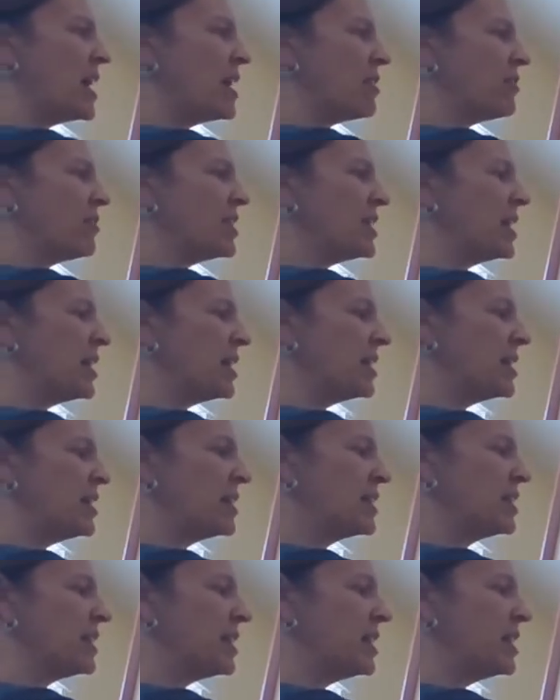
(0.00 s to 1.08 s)
area
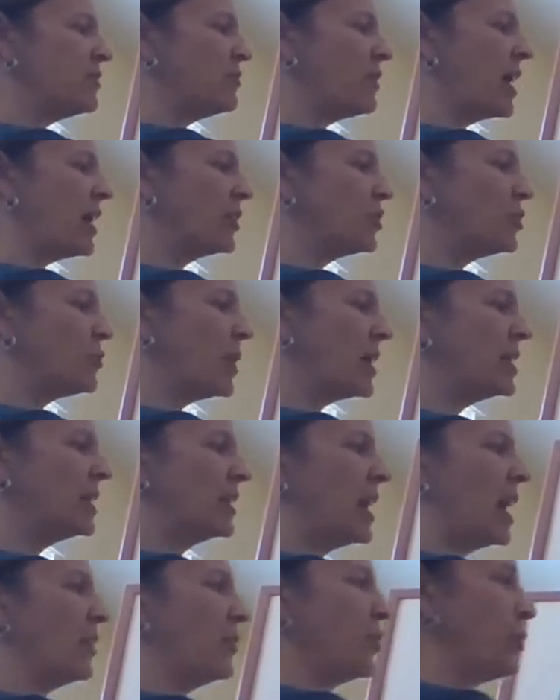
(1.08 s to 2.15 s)

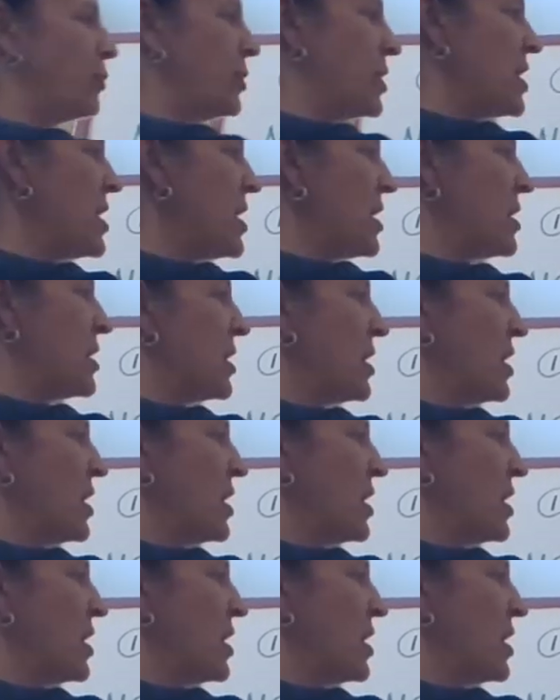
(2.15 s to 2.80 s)
evaluated at 3,